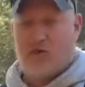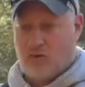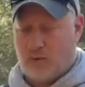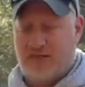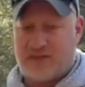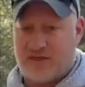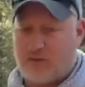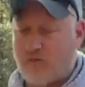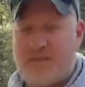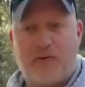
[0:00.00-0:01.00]
with the
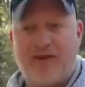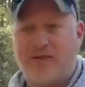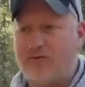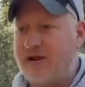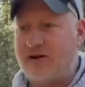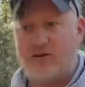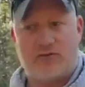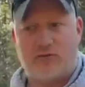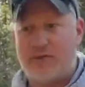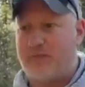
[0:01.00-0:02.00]
3.3 or the
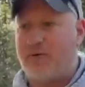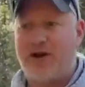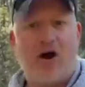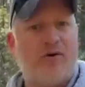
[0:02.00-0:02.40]
3.0